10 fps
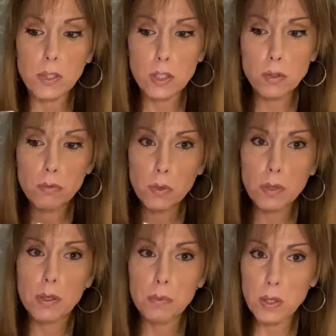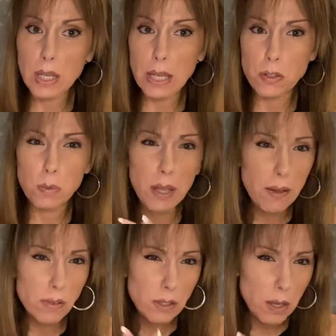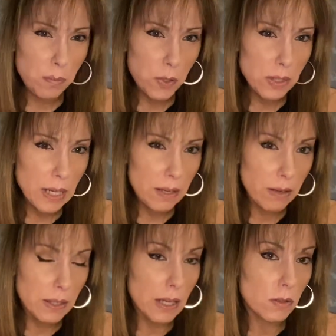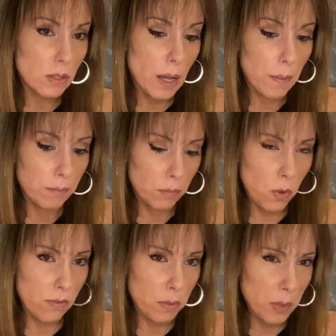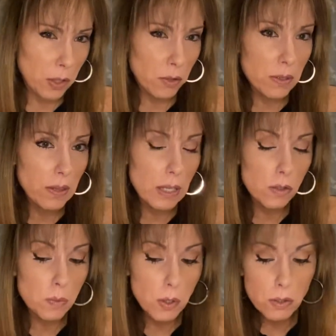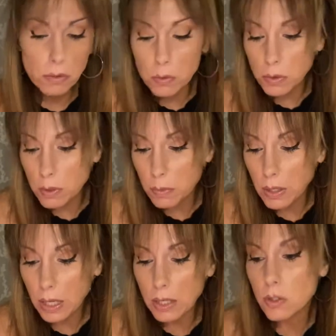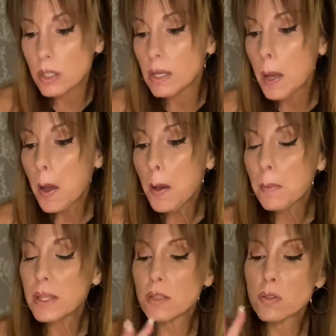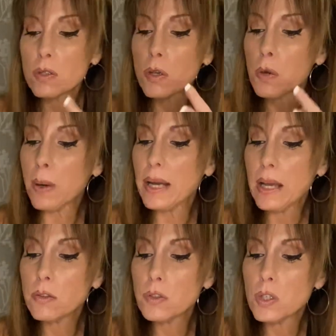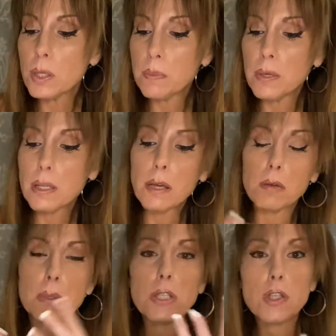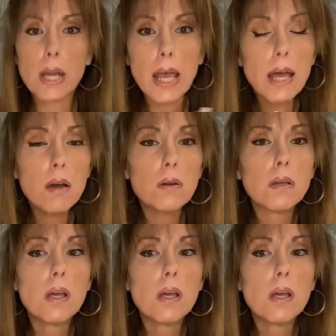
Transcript: doesn't rule the communication we have online per se, right? That's more of a Mercury thing because Mercury rules communication. But this is a great energy to be like reaching out,